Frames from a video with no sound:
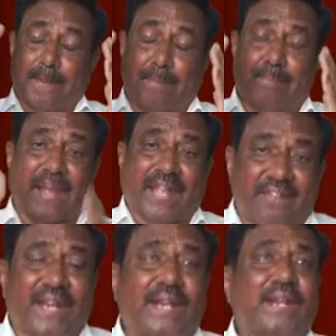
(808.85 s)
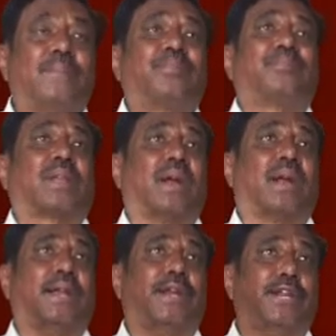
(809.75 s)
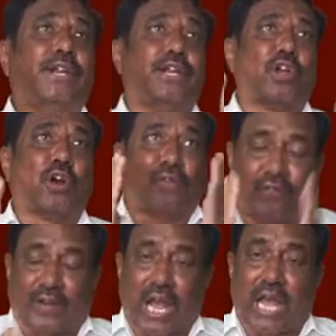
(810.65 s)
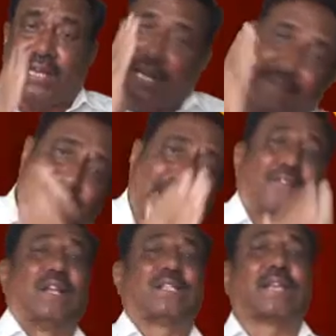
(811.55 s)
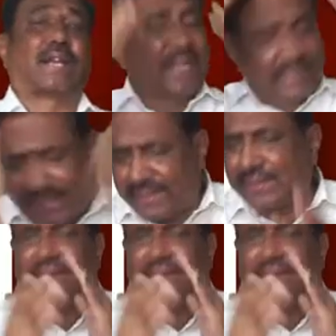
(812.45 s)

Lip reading: penguin, and Neophron is vulture. These are